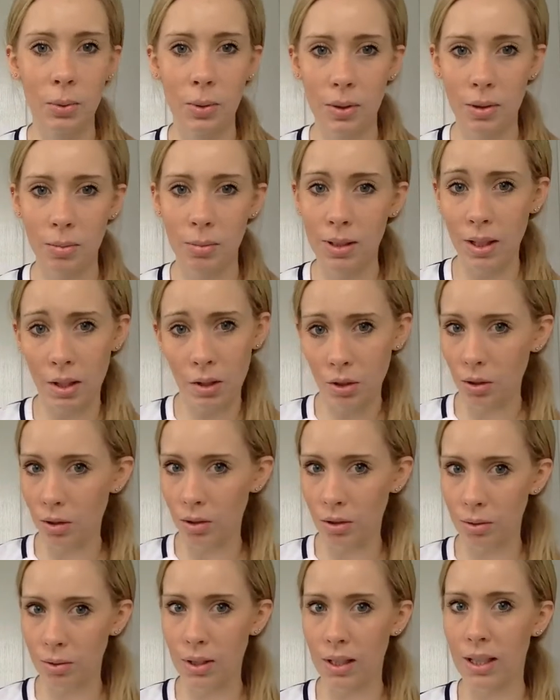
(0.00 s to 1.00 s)
with some essential
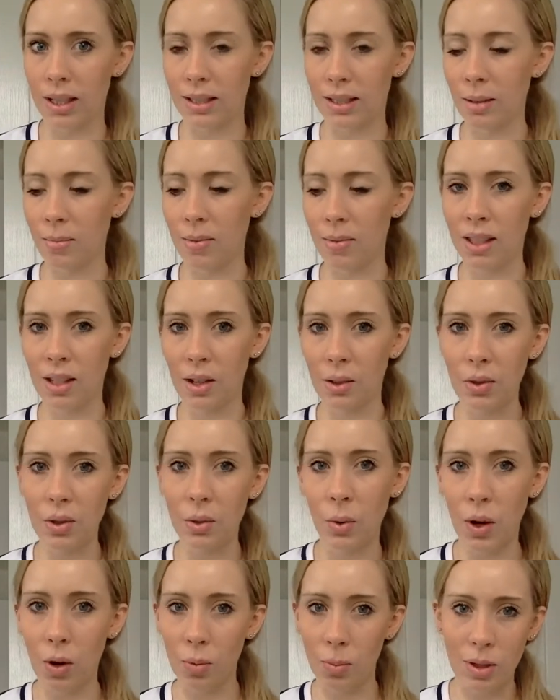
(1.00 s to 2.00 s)
oils in it, something else that
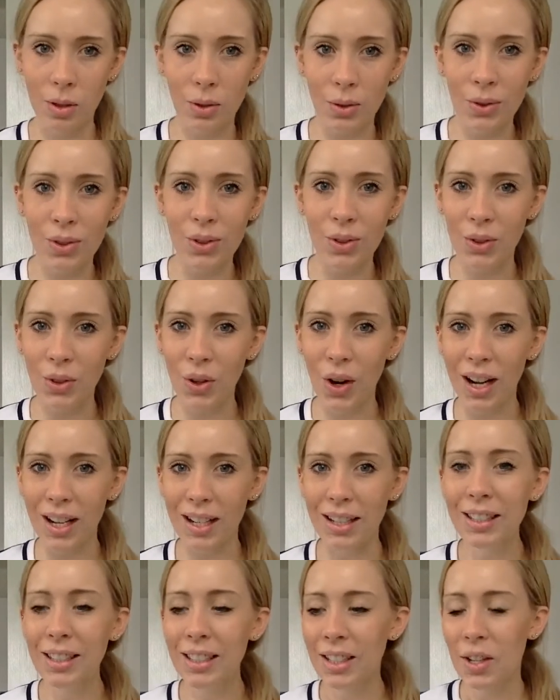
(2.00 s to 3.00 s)
will help you concentrate.
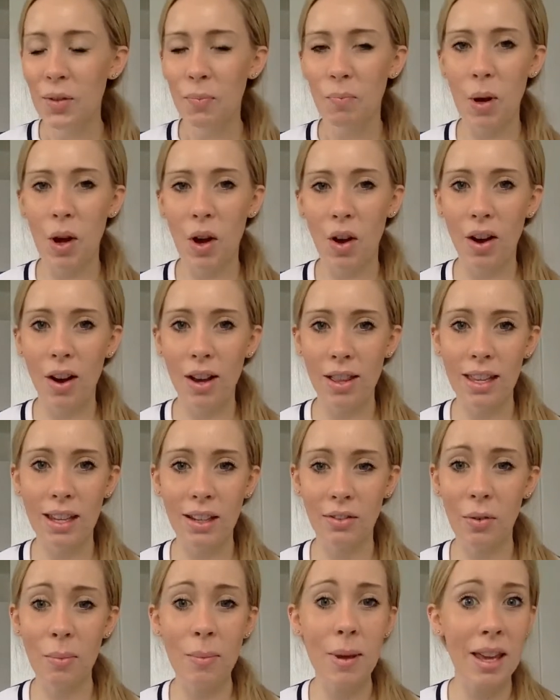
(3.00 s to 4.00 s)
But I
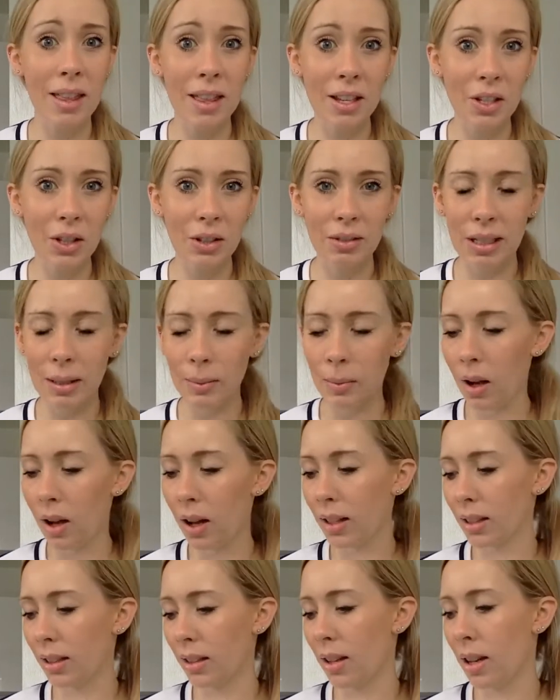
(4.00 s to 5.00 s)
think for me, they do really
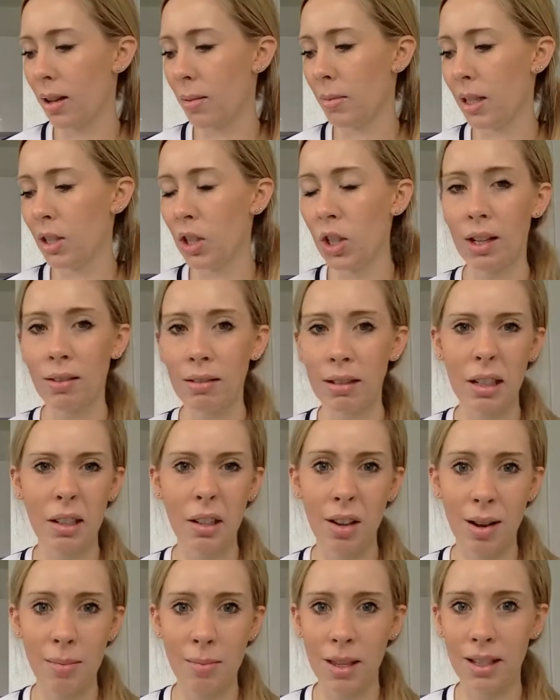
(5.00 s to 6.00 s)
work. They're cherry and
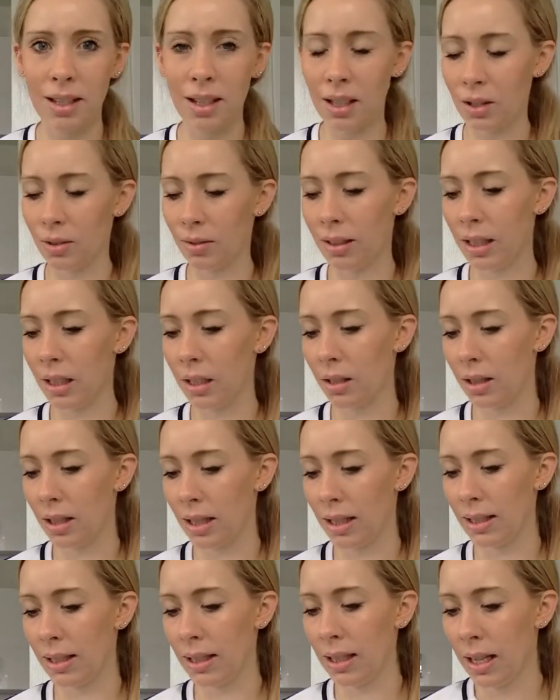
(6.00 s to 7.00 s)
lime, they taste really
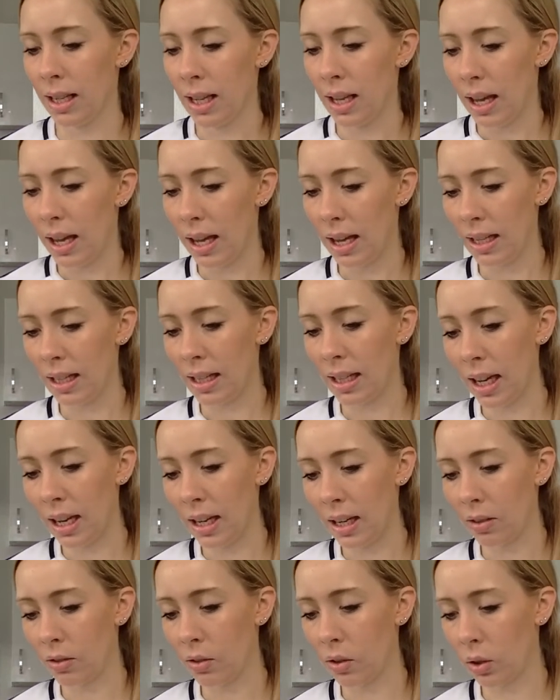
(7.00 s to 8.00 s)
nice, and again,
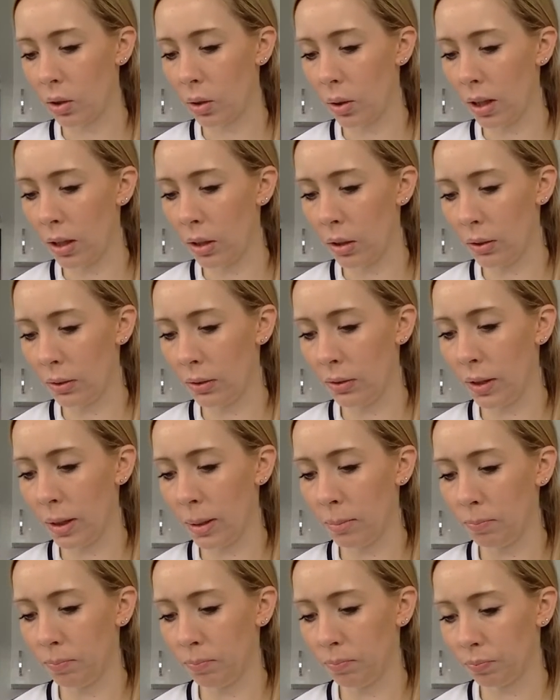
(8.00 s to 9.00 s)
they've got quite a lot
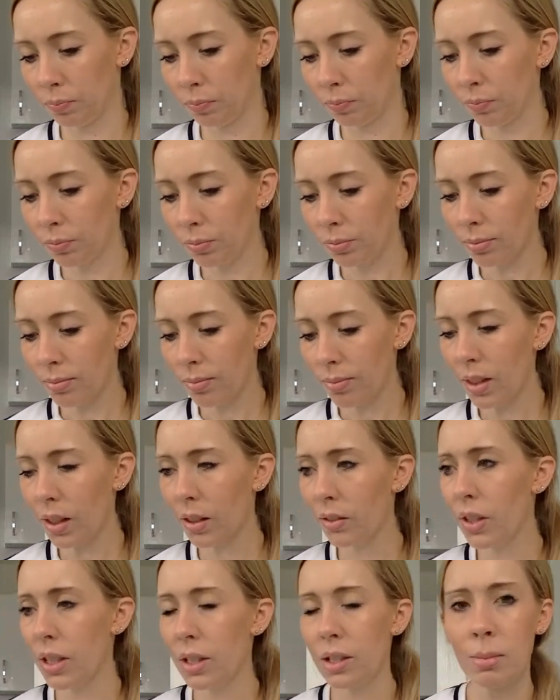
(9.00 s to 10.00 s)
of
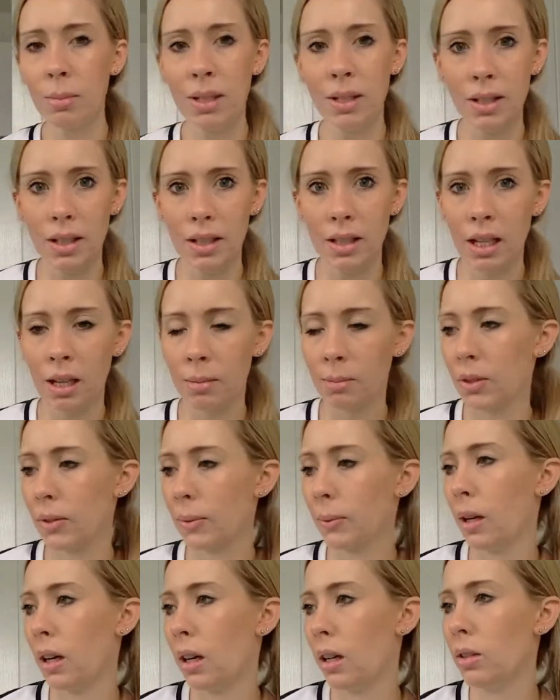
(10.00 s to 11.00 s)
vitamins in them as
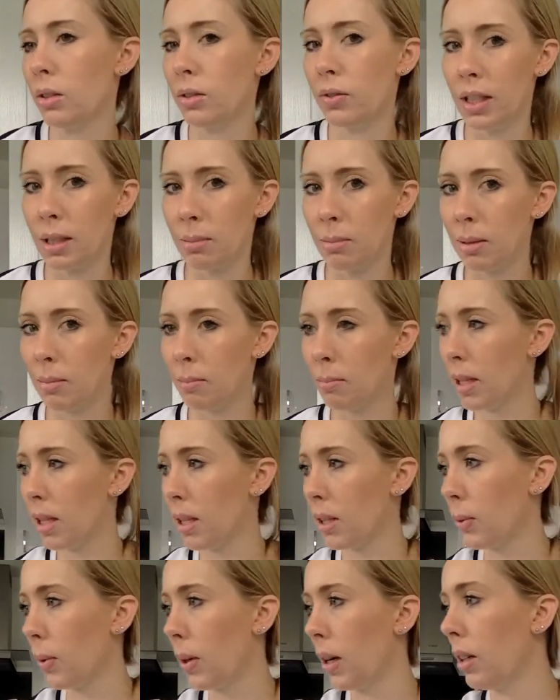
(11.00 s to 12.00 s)
well, vitamin
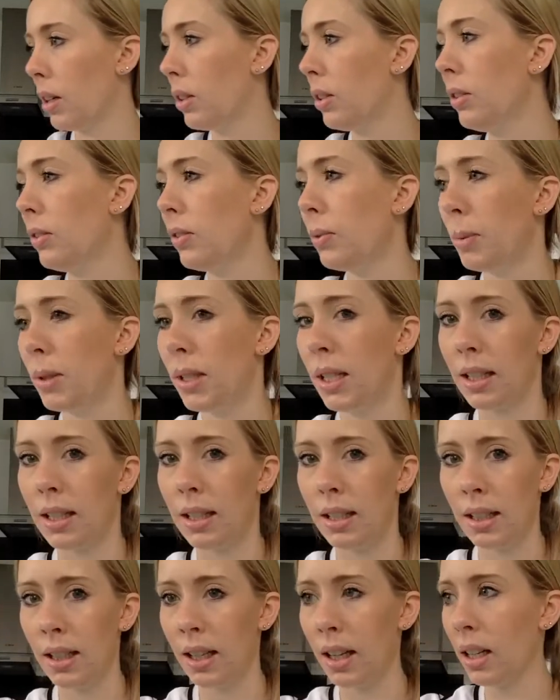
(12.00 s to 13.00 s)
B12
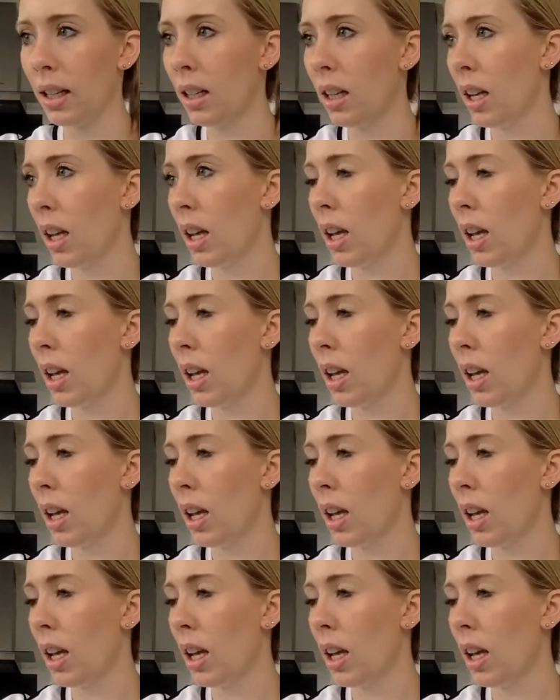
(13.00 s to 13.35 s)
particularly.